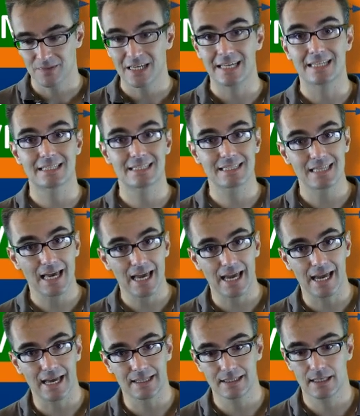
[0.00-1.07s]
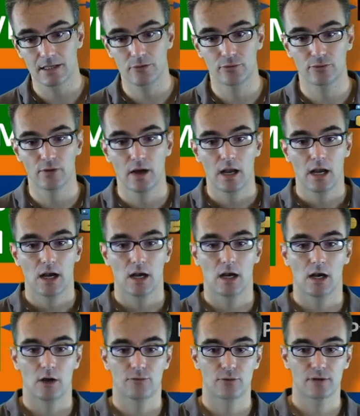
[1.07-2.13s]
Instead, if,
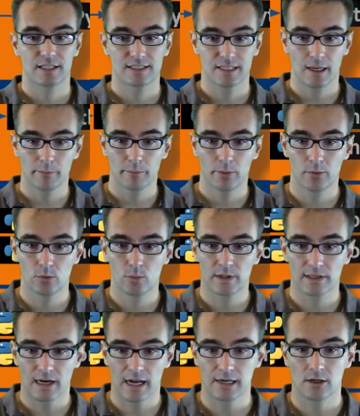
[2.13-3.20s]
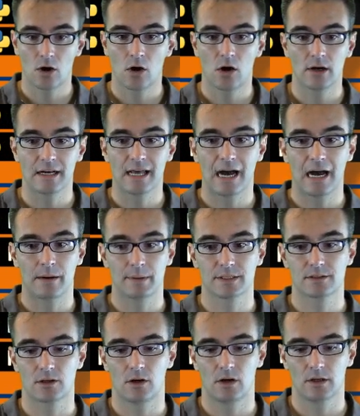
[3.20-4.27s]
for example, we run on
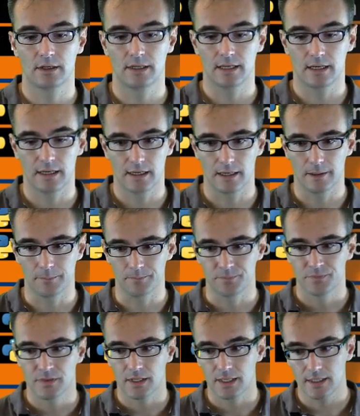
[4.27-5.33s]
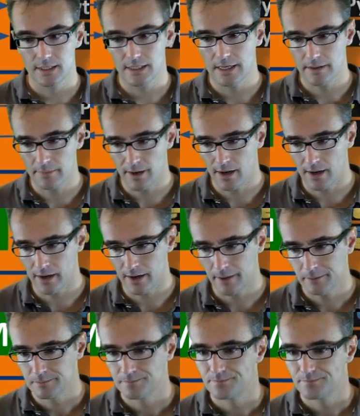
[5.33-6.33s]
Amazon EMR,